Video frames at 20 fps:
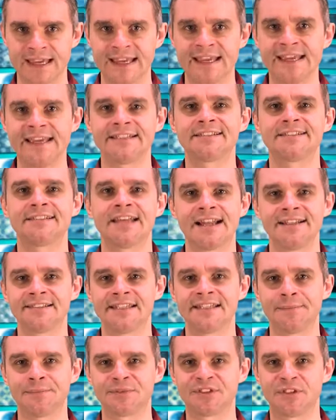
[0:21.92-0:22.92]
Here's ten
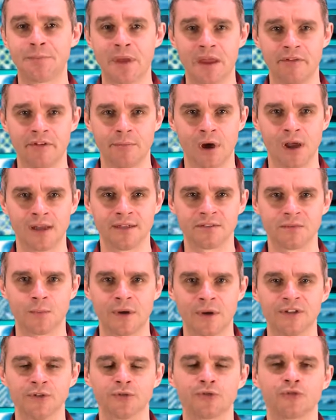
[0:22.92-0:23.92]
tips to bear in mind
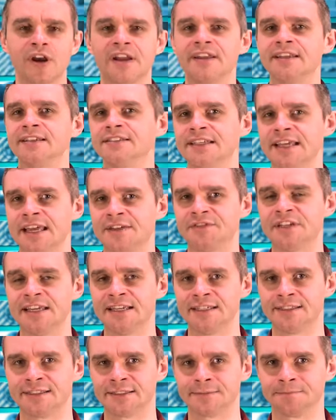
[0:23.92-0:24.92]
when you're trading C F
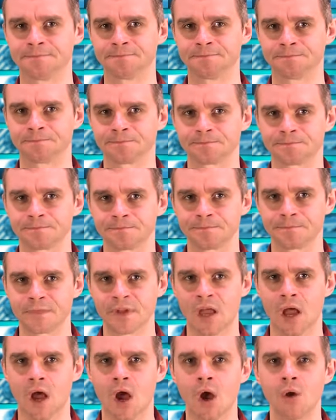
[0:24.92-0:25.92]
Ds.
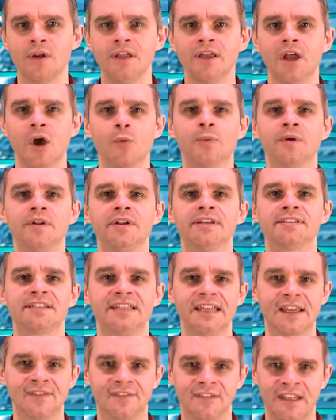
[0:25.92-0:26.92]
Only open a
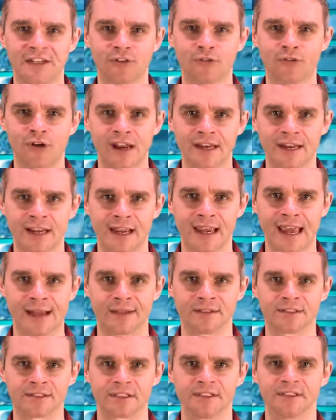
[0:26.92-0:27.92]
C F D trading
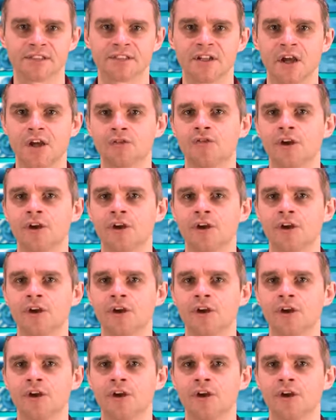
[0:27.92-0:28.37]
account and start